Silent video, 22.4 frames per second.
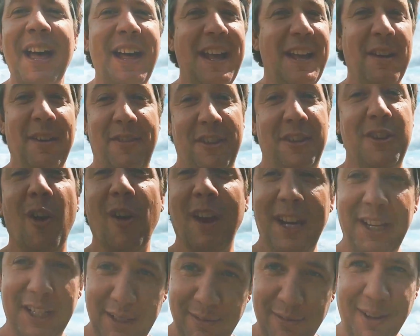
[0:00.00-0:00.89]
You know, the
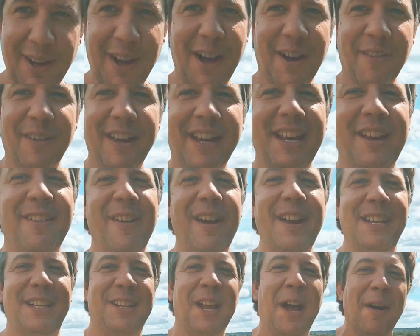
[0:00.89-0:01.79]
doggies have gone.
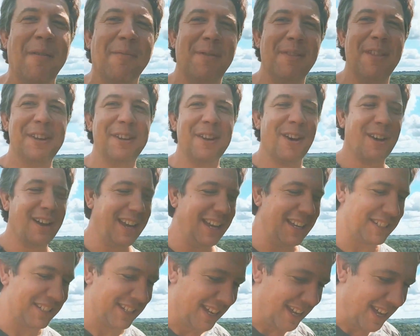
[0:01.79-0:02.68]
We stopped for the
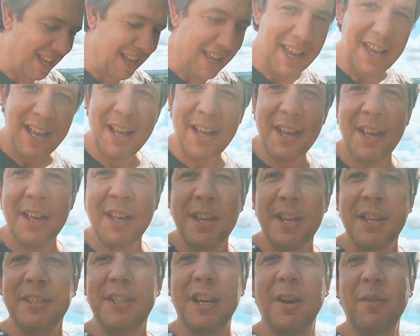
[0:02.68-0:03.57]
doggies.
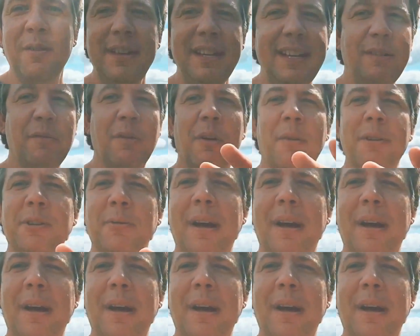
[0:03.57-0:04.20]
So where are we